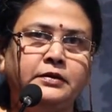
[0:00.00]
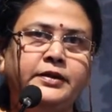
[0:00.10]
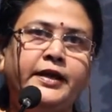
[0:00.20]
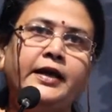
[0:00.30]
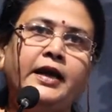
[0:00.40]

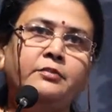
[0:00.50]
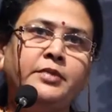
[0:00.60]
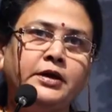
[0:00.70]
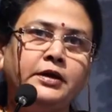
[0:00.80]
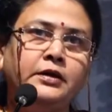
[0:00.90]
they can
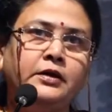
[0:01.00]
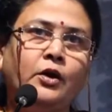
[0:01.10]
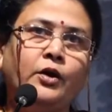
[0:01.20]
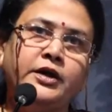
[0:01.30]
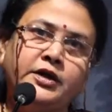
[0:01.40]
be
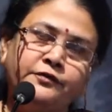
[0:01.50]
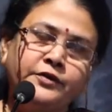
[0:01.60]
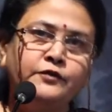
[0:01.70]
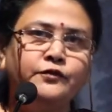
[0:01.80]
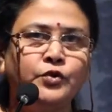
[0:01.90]
on a
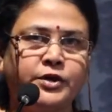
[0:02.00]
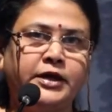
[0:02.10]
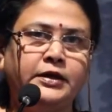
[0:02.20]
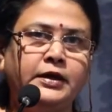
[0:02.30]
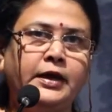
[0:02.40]
different
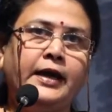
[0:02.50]
footing,